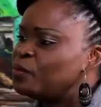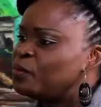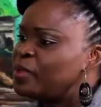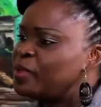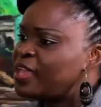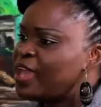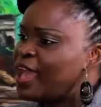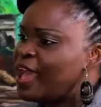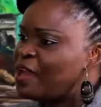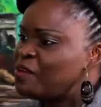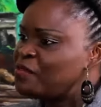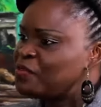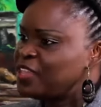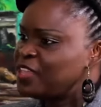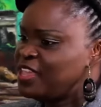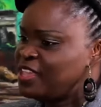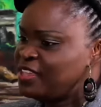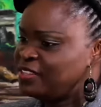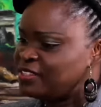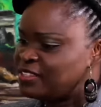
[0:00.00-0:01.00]
We have
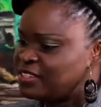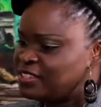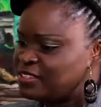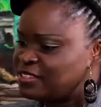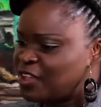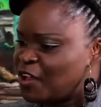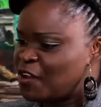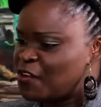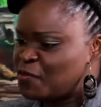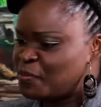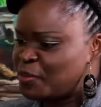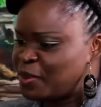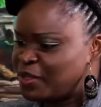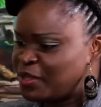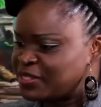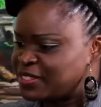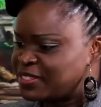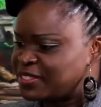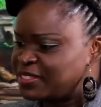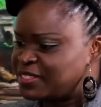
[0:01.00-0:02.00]
cases of
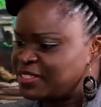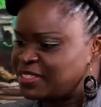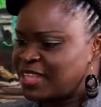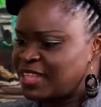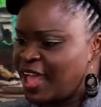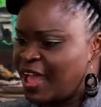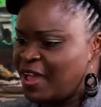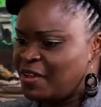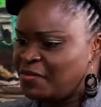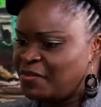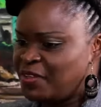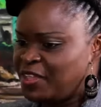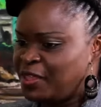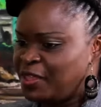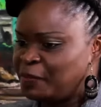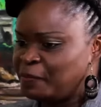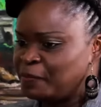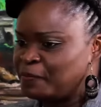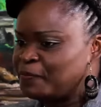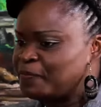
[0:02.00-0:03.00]
persons
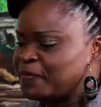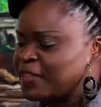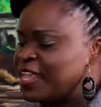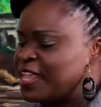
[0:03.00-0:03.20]
having